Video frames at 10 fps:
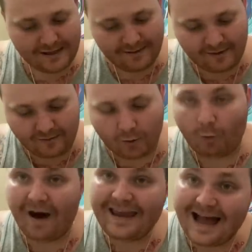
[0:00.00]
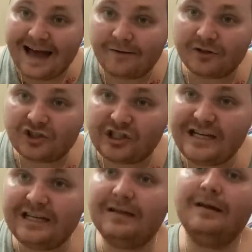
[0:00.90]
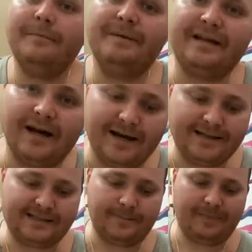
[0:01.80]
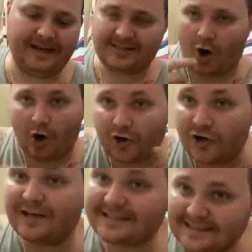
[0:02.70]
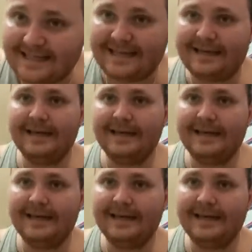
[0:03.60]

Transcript: than the white out of a sheet because it's harder to see.